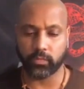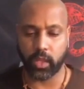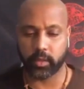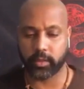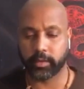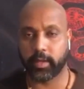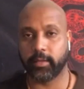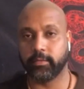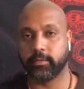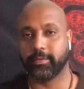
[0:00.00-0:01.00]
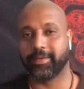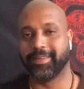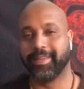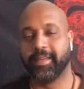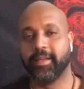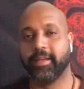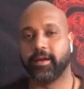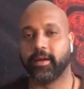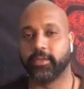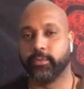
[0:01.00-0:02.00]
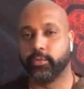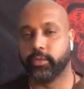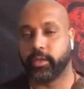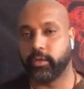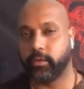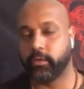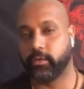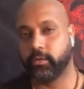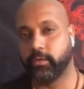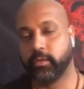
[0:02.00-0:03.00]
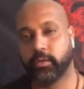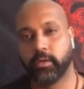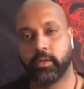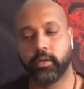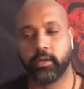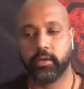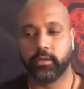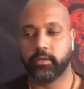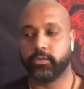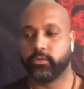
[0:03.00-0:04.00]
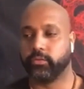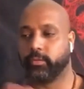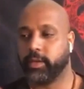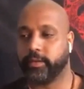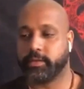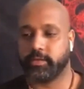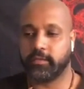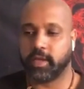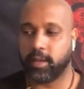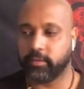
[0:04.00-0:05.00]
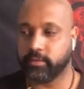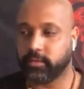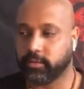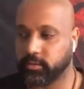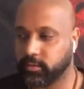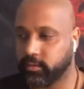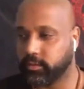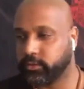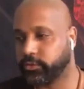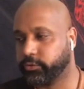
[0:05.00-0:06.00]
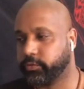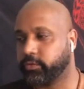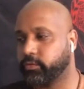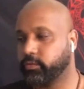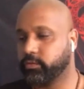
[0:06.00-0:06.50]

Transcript: And I got the Buddha here to remind us of that truth.